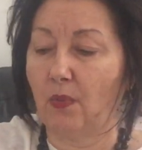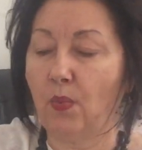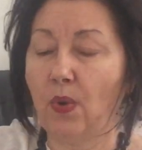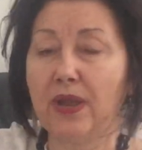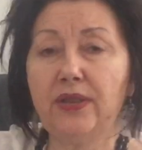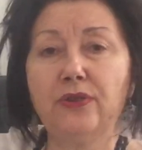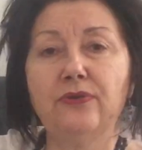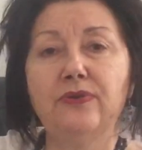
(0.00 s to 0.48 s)

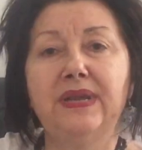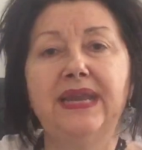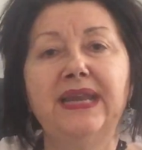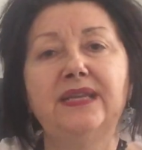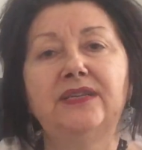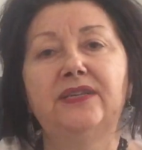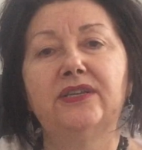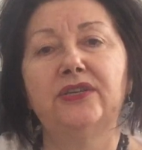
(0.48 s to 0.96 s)
what you
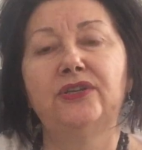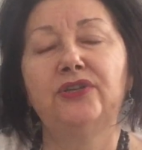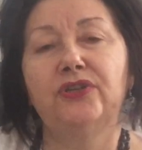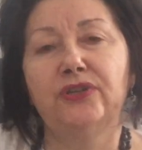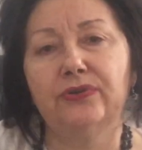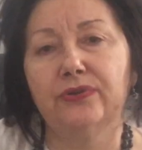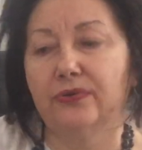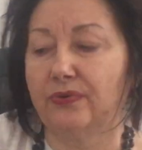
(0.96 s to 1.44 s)
need to
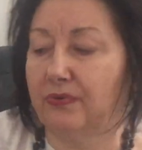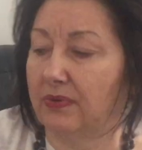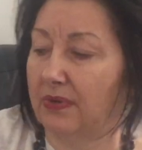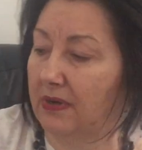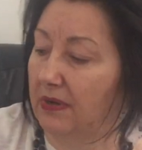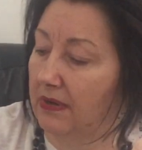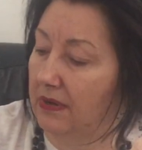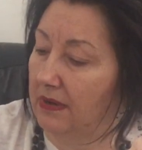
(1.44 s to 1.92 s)
do
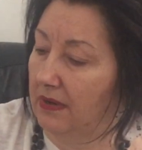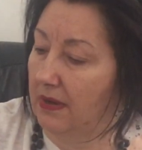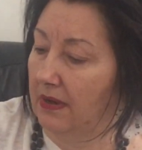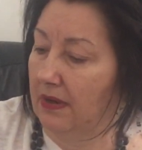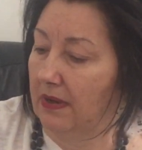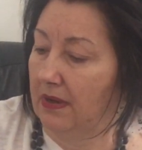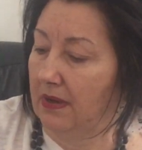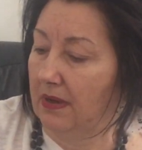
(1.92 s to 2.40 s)

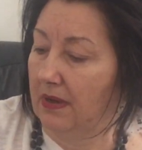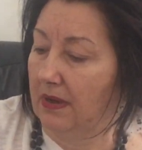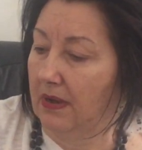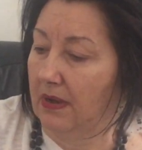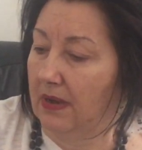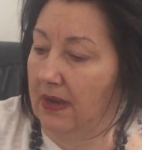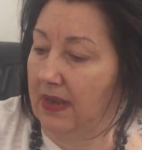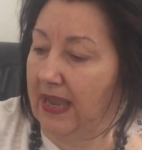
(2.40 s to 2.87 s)

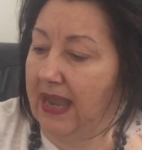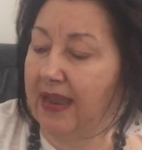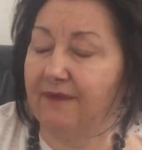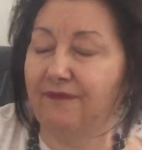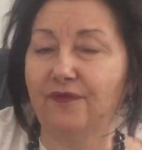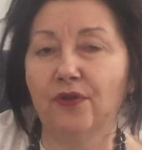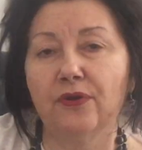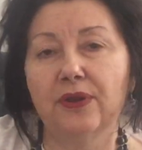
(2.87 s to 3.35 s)

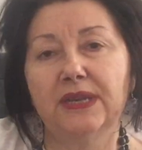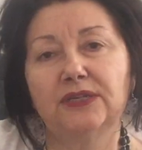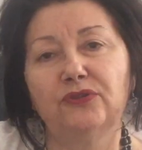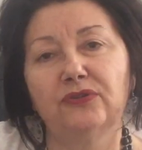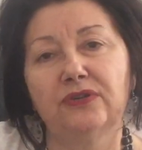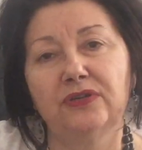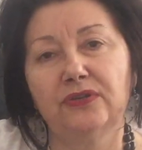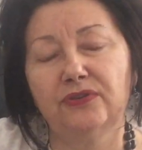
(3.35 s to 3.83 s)
if you're
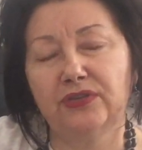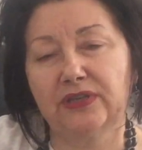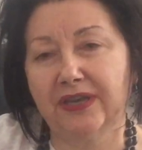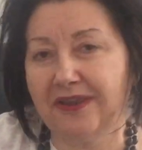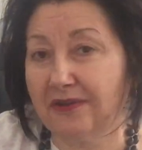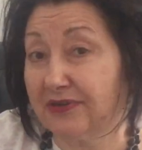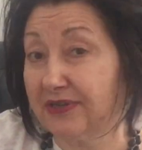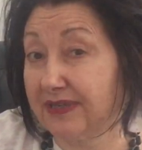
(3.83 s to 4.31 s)

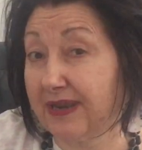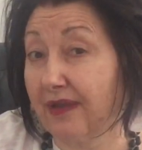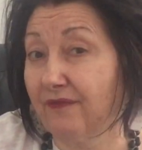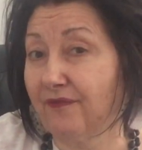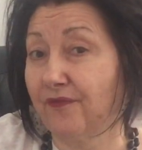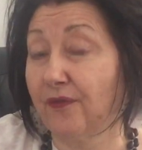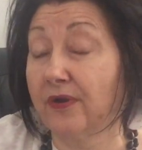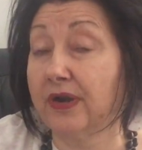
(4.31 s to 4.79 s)
introducing
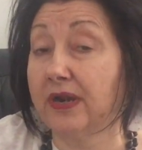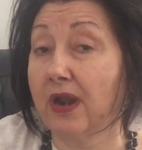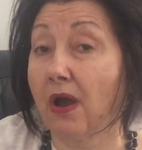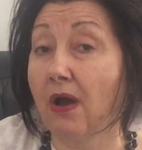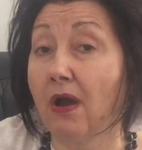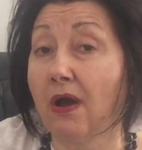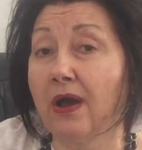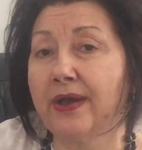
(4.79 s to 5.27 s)
yourself for an
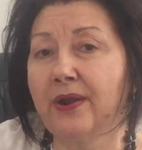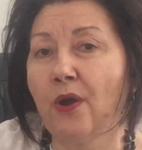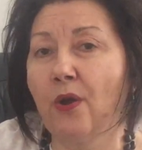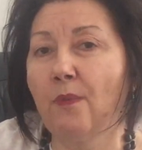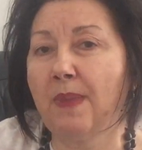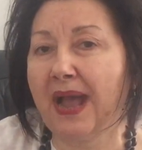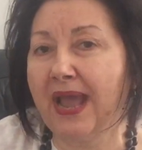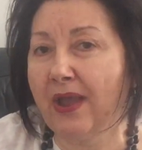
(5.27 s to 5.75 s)

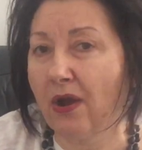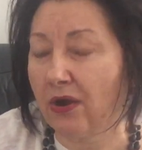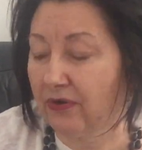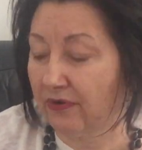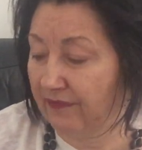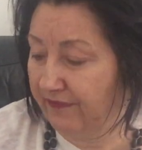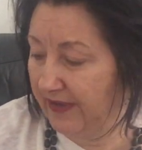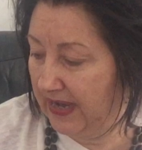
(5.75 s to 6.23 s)

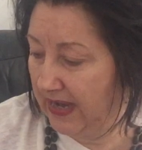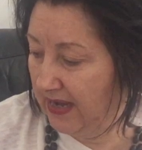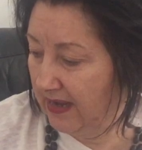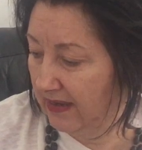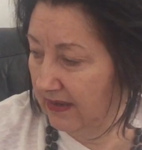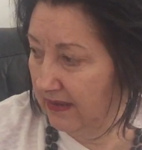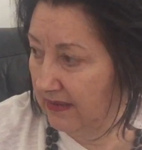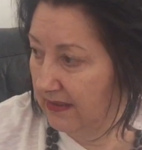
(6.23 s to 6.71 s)
autobiography.
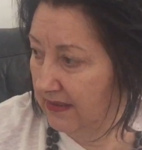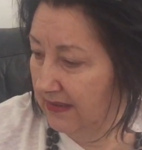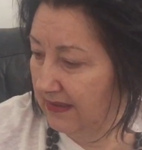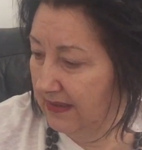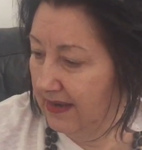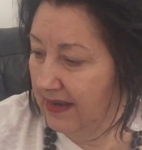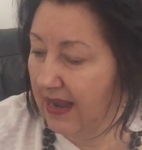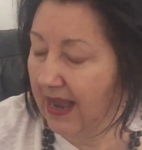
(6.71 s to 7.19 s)

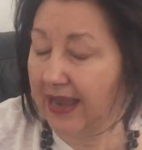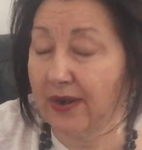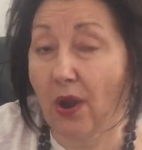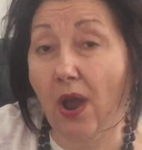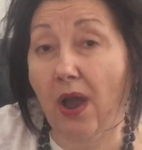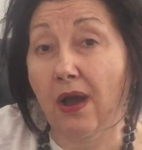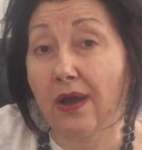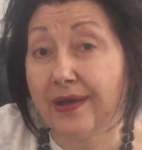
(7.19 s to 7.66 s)
An
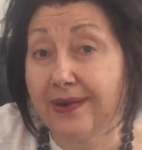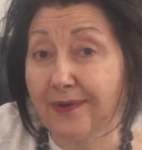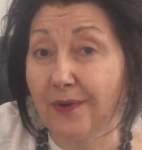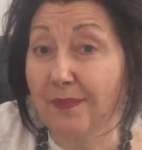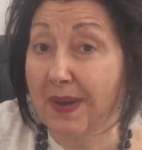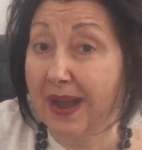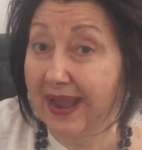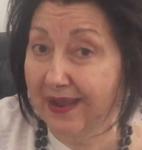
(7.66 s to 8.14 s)

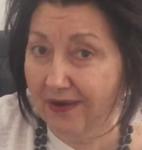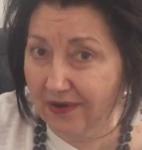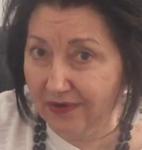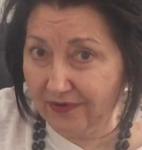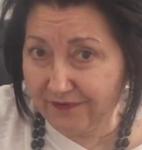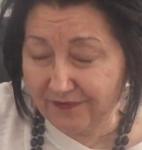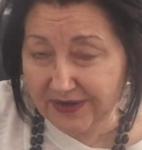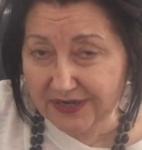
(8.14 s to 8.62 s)

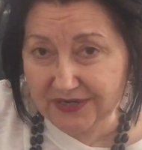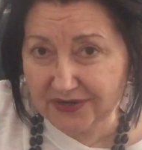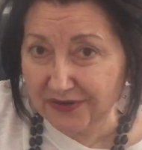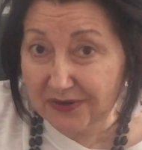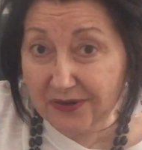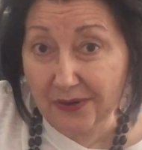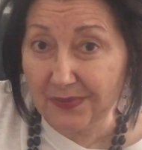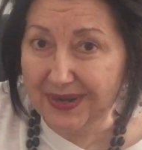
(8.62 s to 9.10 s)
autobiography, do
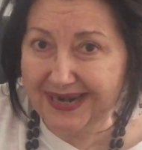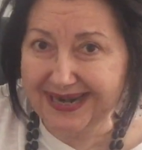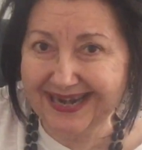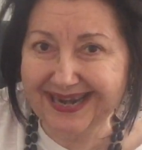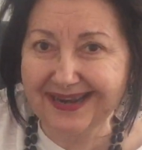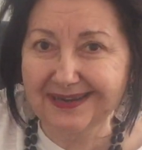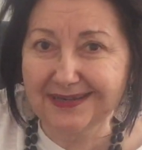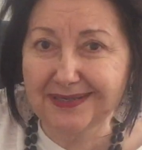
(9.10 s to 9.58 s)
you know what
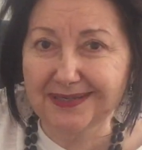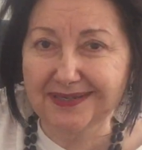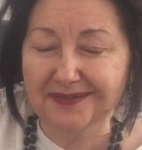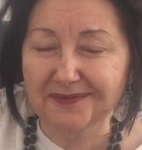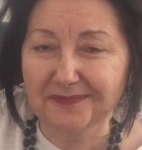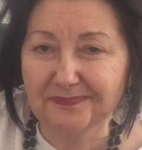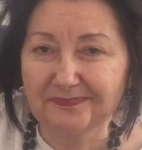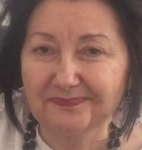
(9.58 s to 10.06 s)
it
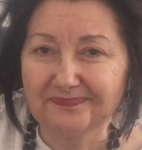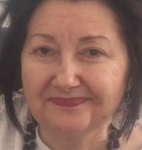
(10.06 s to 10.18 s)
is?